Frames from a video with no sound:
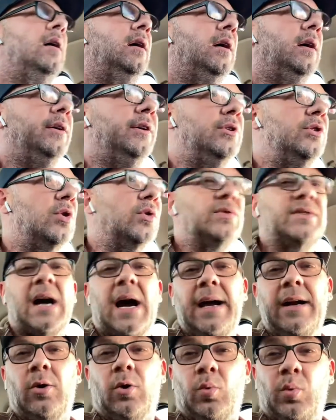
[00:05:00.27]
you know,
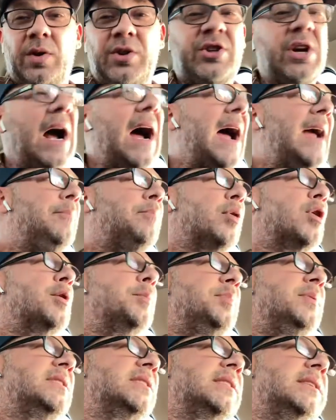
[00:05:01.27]
title, which I
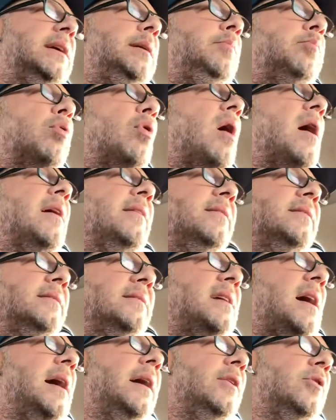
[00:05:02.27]
purposely brought the
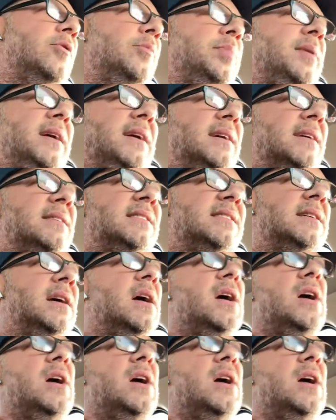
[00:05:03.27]
title because